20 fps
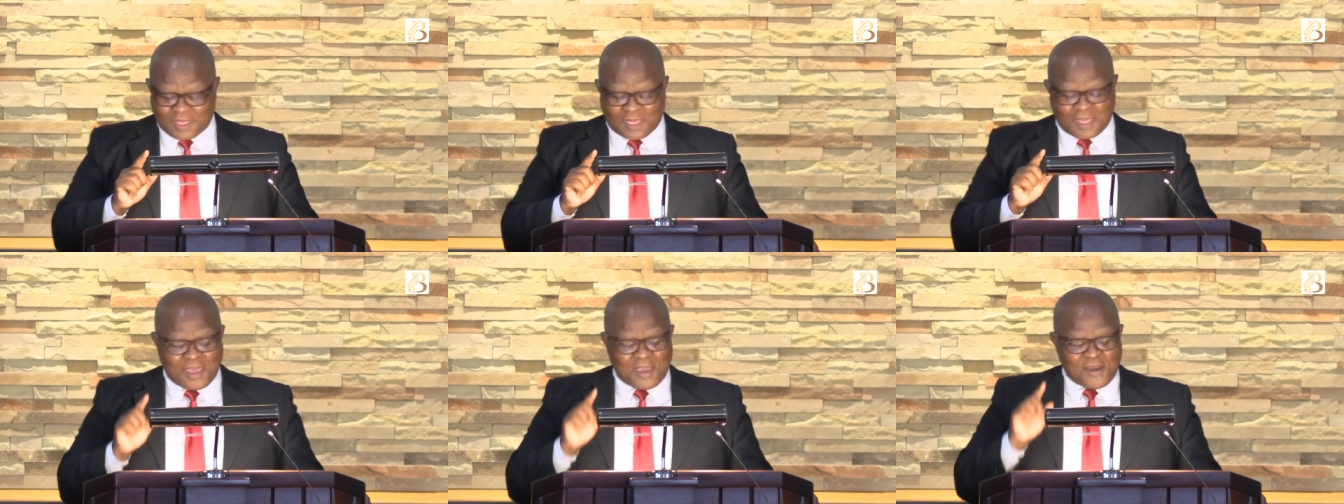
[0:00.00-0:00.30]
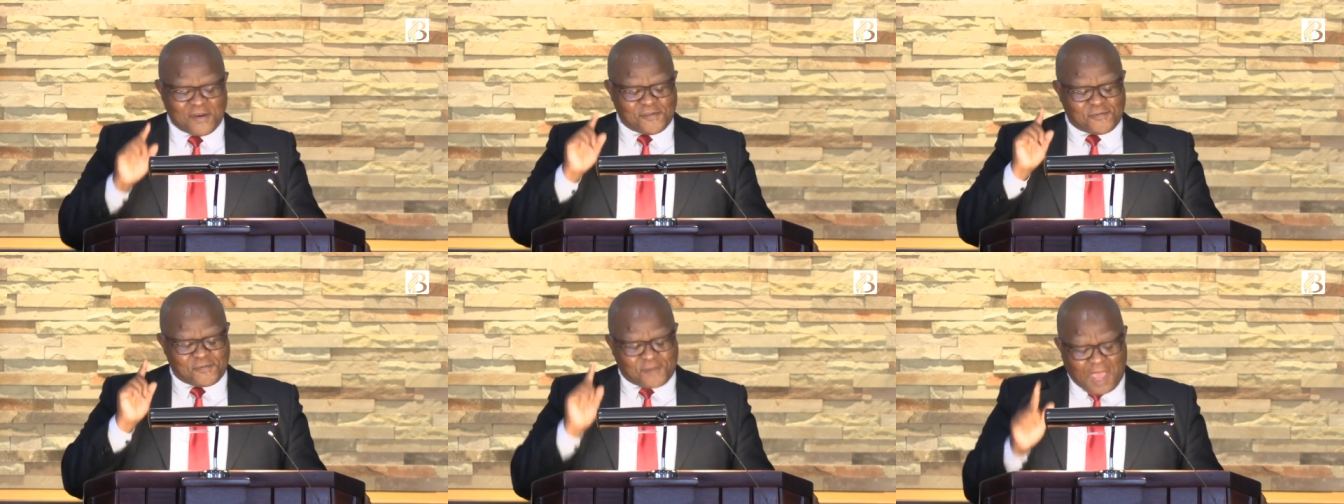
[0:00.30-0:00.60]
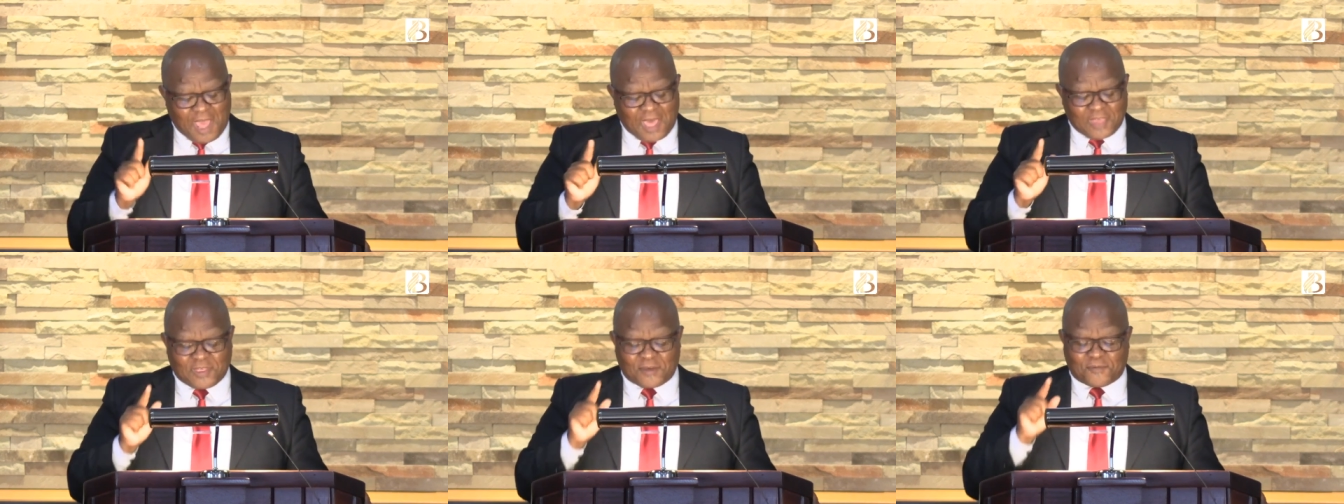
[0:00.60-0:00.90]

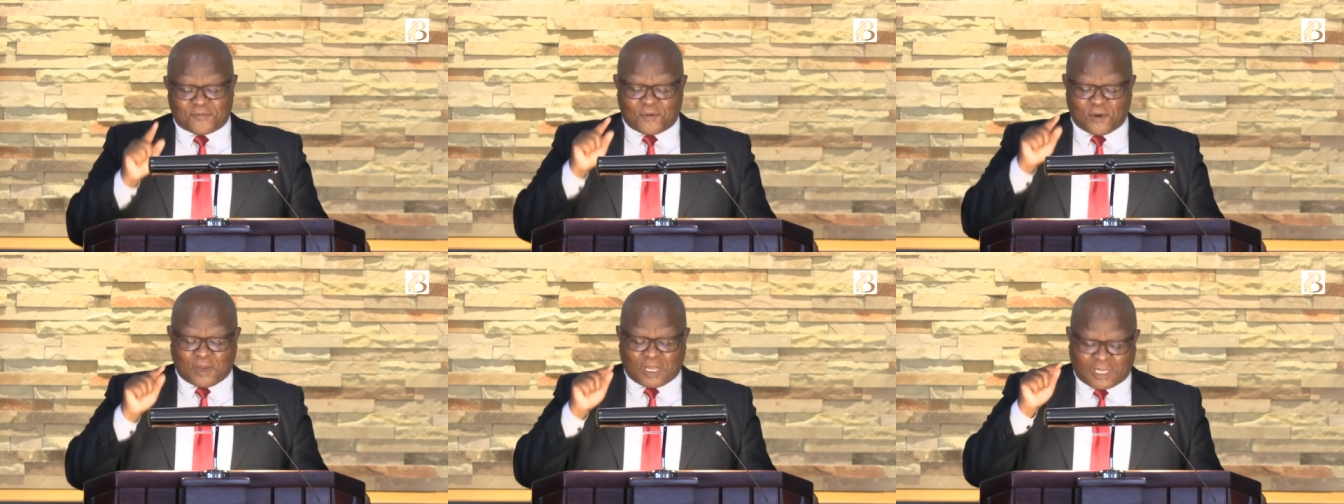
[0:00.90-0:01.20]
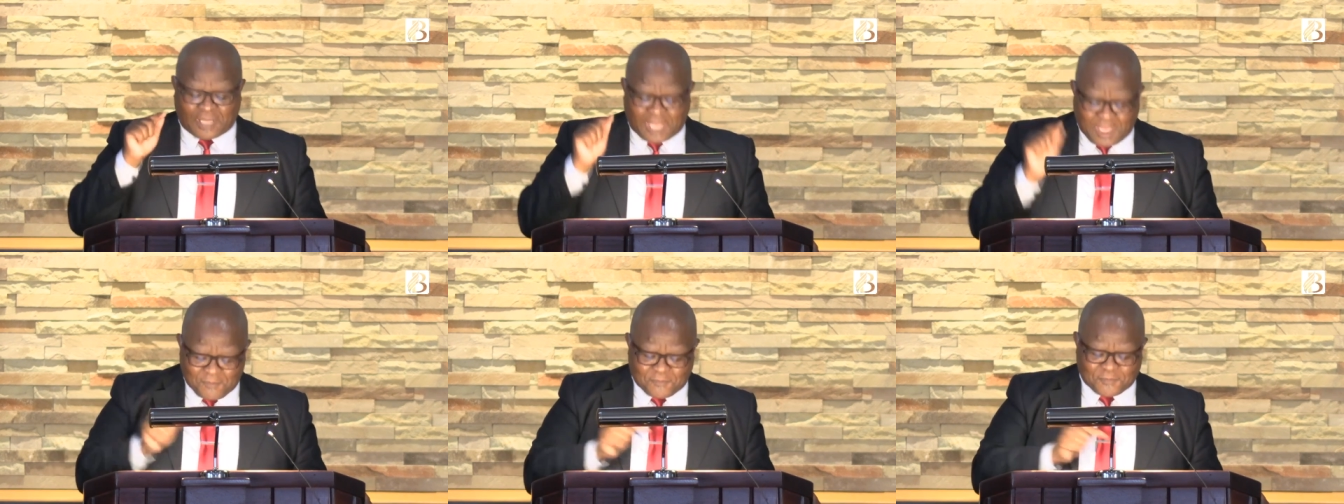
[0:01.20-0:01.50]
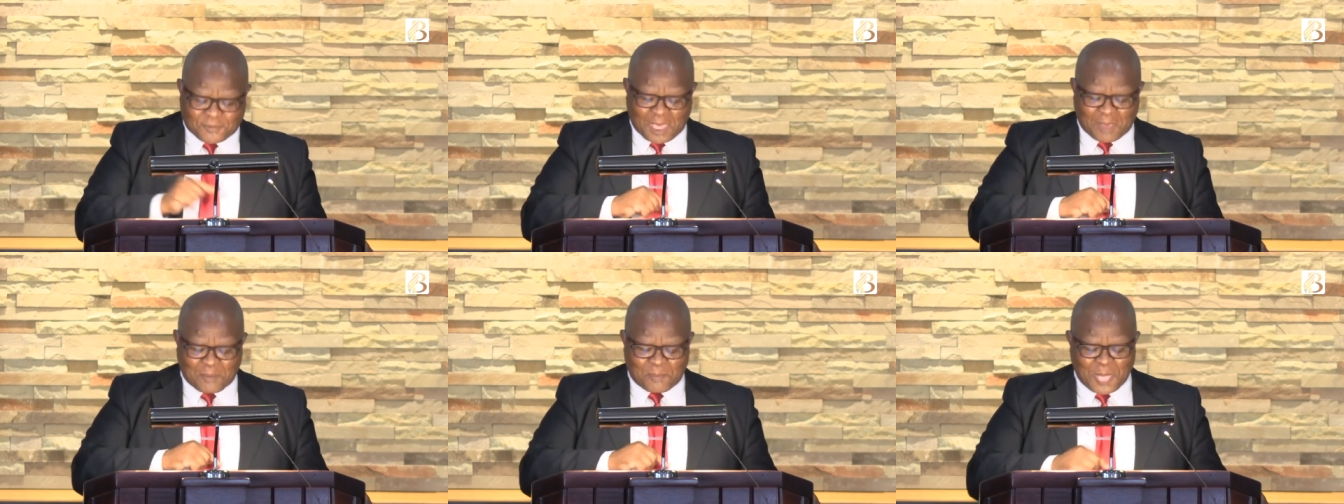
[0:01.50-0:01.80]
Father, forgive
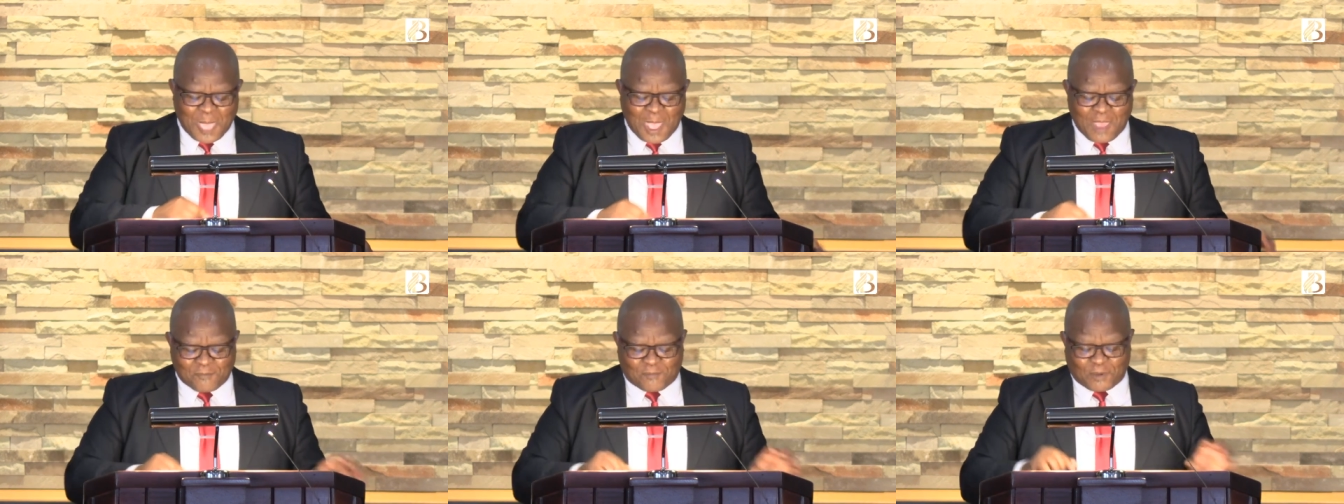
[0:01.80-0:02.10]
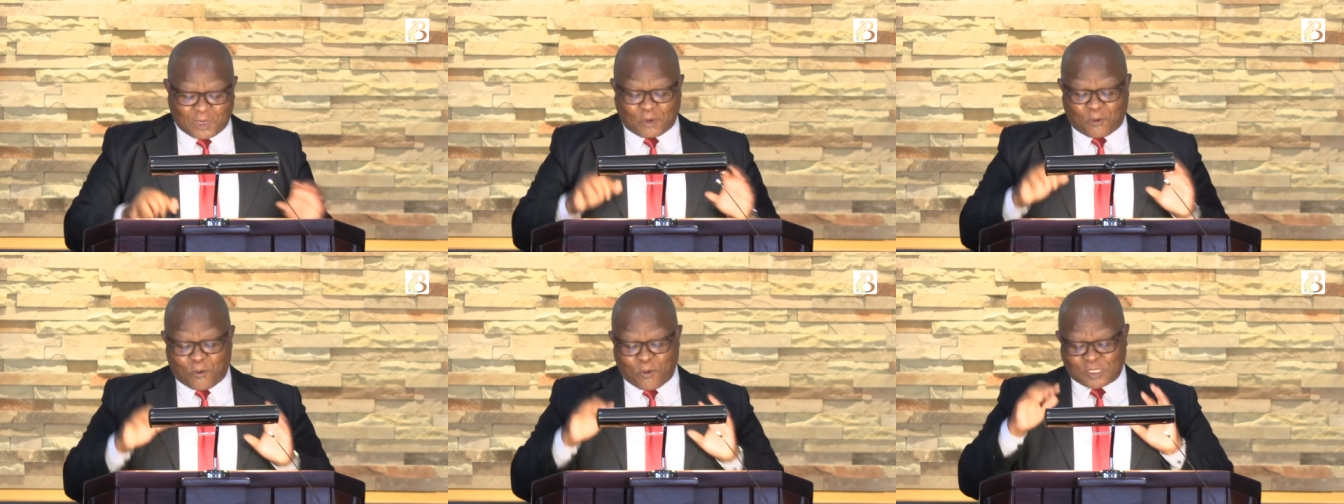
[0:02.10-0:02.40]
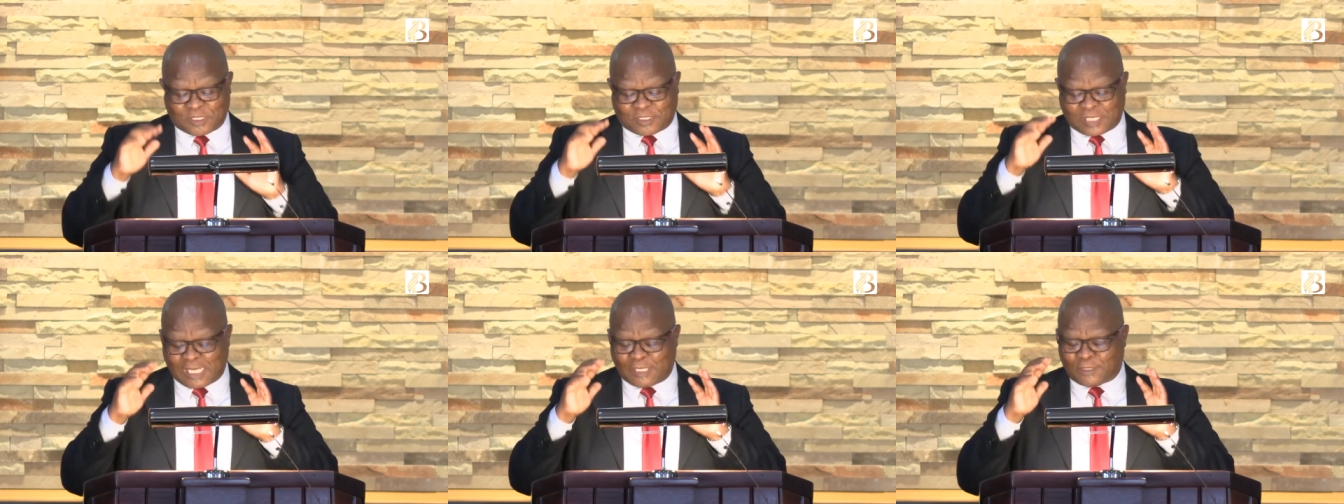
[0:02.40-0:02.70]
them because
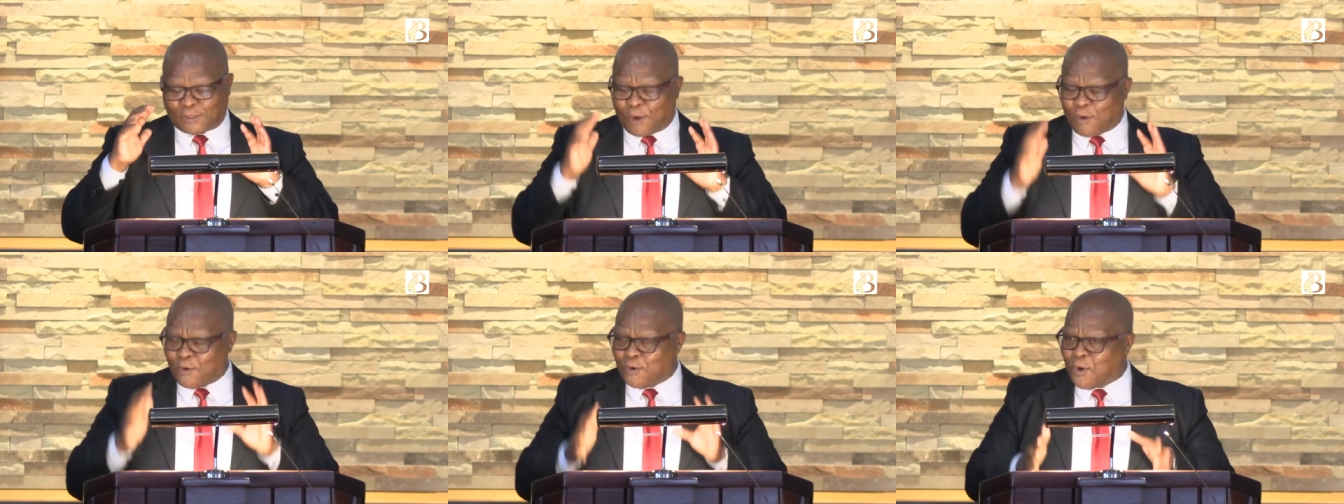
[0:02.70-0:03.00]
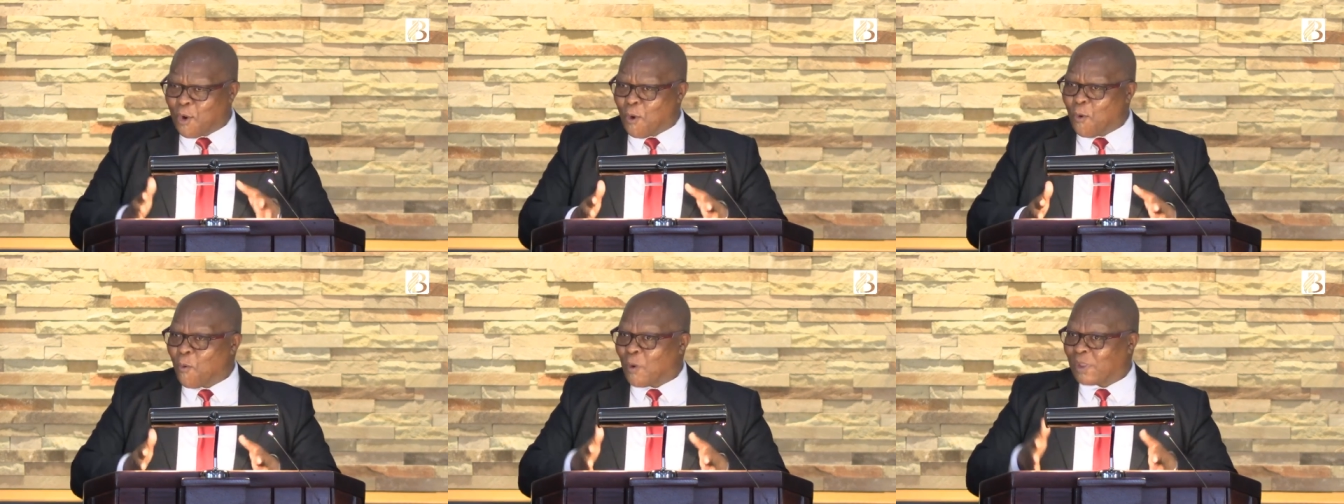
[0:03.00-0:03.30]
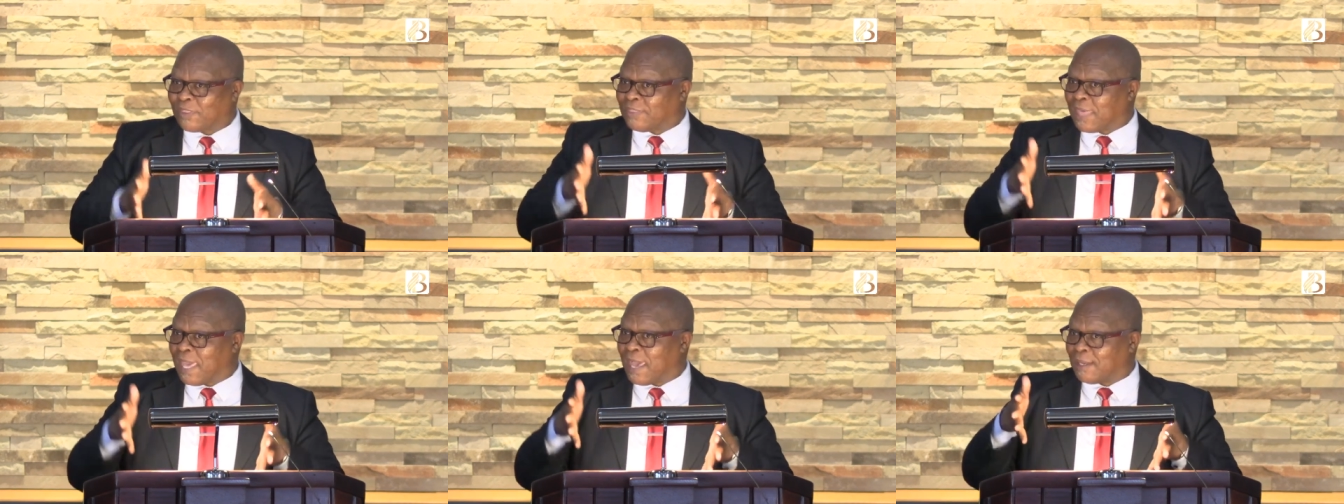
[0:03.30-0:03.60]
they don't know
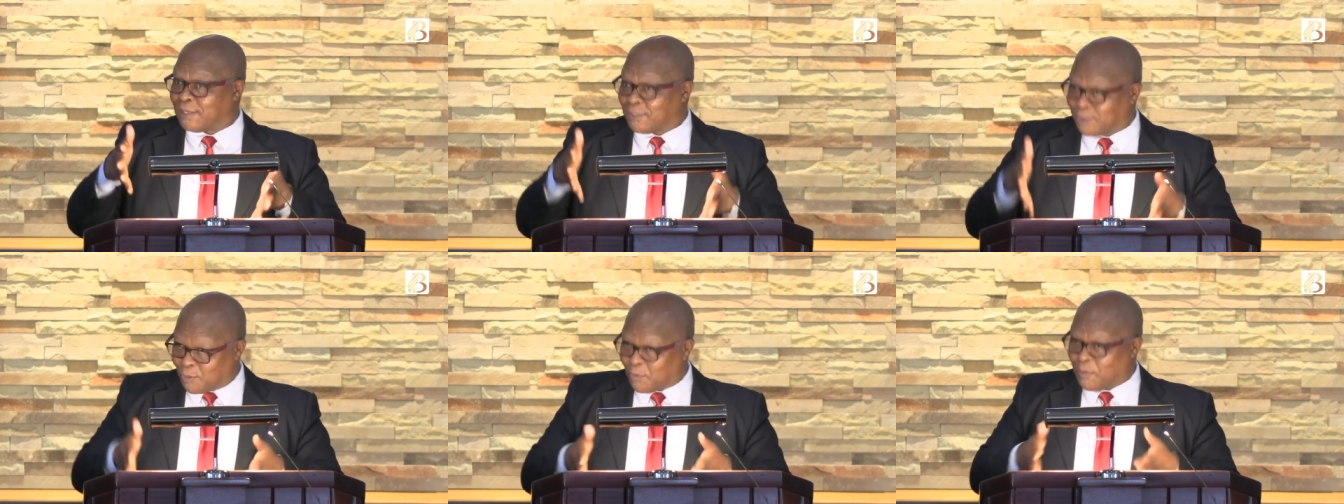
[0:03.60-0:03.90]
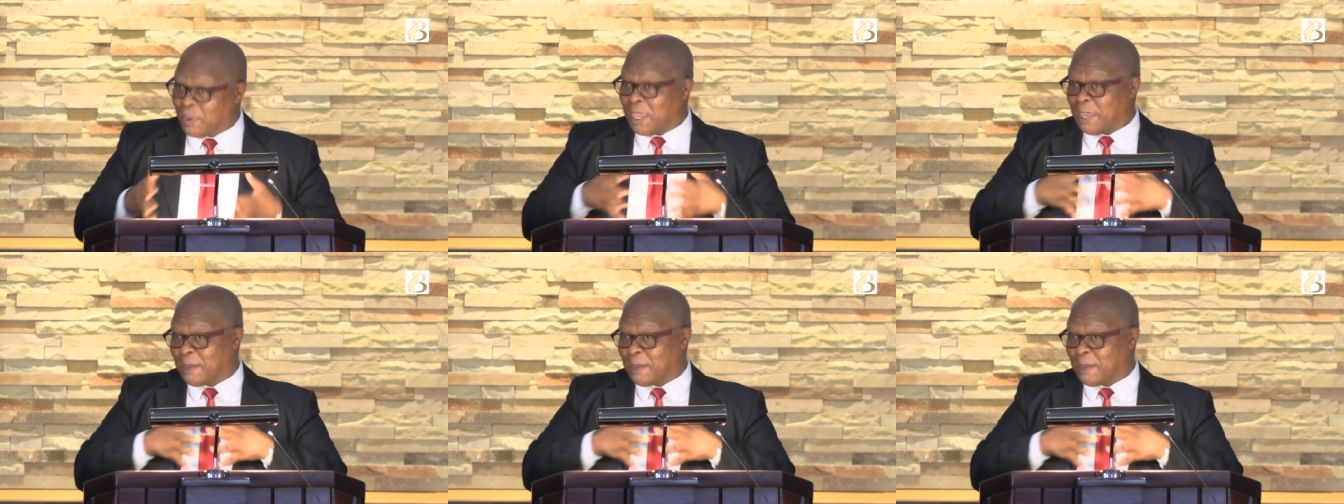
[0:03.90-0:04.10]
what they are doing.